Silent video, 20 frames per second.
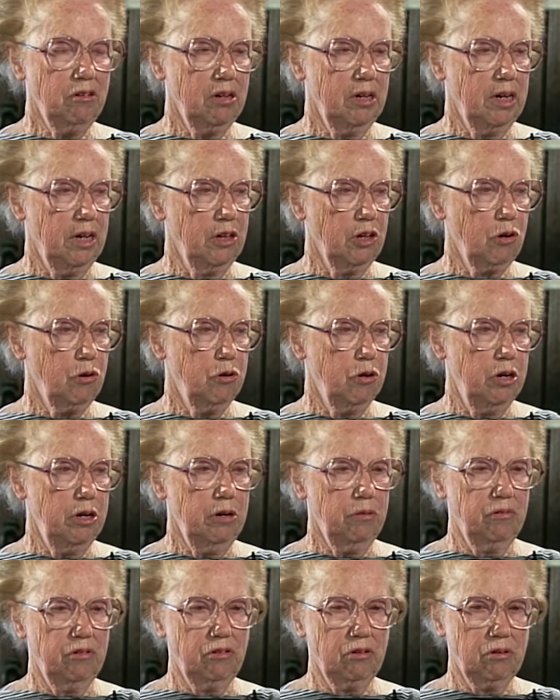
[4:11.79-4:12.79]
and on the
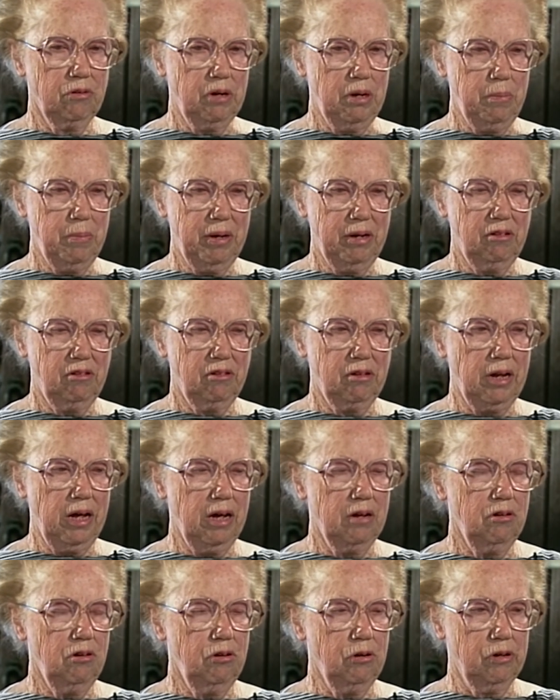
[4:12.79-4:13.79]
corner was a great big
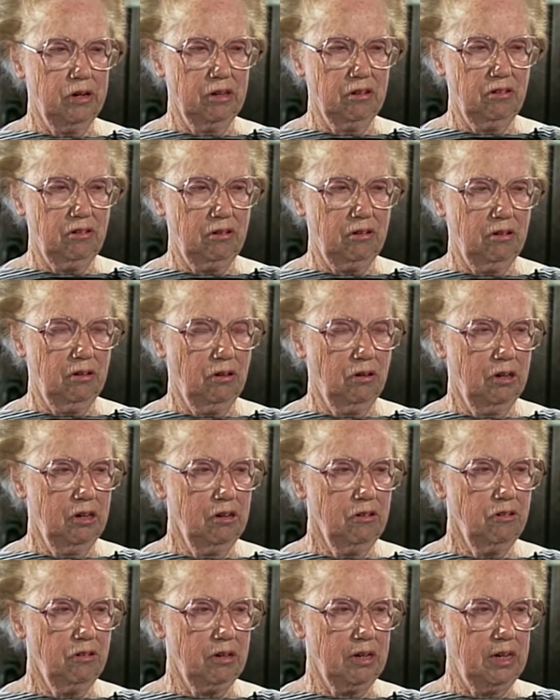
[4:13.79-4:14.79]
Standard
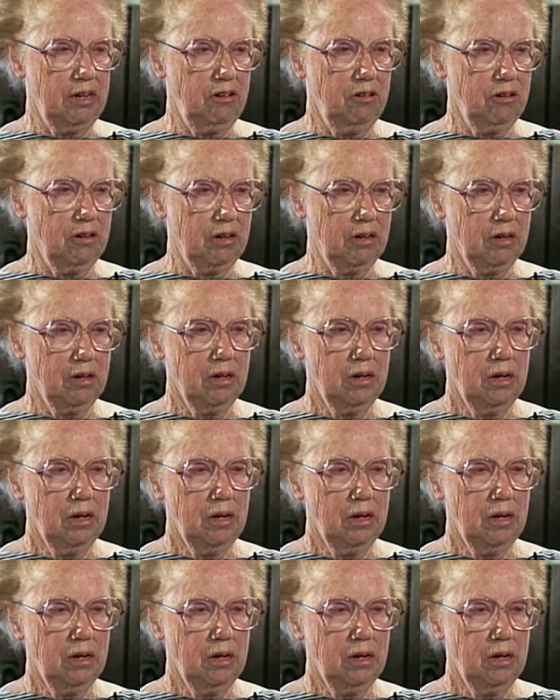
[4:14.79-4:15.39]
Oil station.